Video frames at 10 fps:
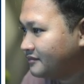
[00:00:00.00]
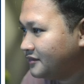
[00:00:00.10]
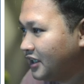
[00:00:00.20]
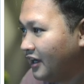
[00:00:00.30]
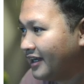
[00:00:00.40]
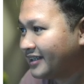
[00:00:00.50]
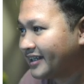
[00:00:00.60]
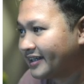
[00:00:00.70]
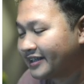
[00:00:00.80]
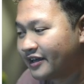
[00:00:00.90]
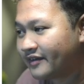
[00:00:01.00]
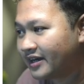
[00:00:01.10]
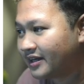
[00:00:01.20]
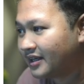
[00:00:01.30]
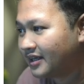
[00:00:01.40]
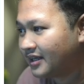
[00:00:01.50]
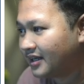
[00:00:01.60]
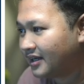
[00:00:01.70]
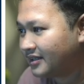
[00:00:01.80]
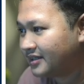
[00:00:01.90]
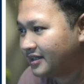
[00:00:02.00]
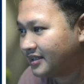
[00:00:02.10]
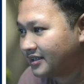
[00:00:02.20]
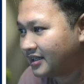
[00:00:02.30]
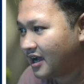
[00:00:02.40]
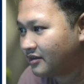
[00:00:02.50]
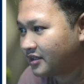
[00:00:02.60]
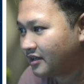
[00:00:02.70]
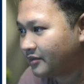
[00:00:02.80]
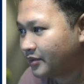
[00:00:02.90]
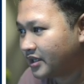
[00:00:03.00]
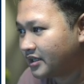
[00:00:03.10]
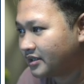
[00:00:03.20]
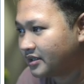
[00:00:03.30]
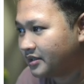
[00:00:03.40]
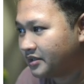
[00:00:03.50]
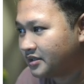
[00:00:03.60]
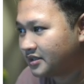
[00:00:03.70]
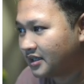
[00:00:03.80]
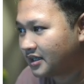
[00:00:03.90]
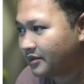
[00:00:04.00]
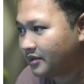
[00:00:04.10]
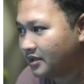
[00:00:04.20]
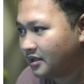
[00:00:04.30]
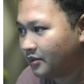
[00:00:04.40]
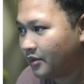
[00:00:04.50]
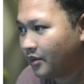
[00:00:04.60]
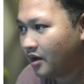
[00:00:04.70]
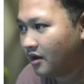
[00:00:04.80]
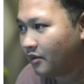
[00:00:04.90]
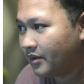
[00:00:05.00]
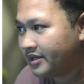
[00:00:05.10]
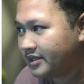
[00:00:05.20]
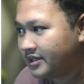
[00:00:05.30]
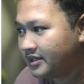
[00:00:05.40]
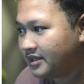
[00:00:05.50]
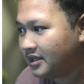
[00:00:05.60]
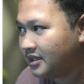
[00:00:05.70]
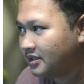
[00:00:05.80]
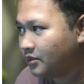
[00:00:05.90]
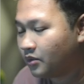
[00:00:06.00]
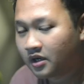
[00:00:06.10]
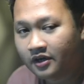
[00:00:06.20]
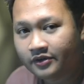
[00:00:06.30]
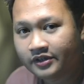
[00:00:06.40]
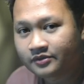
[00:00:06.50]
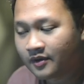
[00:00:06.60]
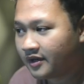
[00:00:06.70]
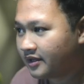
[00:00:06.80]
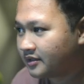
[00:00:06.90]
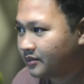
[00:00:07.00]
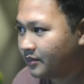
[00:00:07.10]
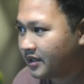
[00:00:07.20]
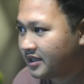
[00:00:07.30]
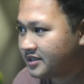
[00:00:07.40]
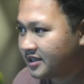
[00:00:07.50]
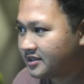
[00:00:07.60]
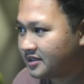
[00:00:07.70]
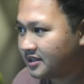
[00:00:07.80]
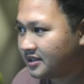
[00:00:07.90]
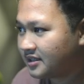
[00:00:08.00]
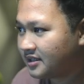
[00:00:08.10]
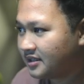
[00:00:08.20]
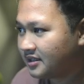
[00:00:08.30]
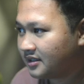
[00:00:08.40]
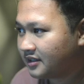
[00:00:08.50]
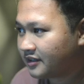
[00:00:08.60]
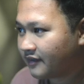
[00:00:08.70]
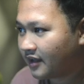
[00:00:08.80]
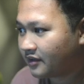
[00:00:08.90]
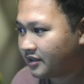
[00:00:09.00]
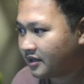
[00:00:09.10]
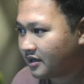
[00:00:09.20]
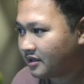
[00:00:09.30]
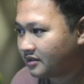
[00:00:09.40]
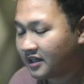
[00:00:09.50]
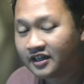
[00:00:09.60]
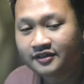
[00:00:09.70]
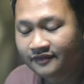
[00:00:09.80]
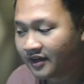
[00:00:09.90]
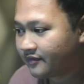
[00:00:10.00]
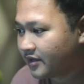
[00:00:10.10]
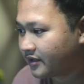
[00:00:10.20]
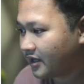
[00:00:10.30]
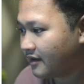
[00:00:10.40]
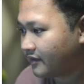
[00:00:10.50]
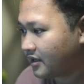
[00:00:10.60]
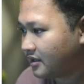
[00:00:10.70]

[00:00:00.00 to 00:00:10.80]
Okay, they even the countdown. We can still when the workout is running, we can change the value here. That is very clever.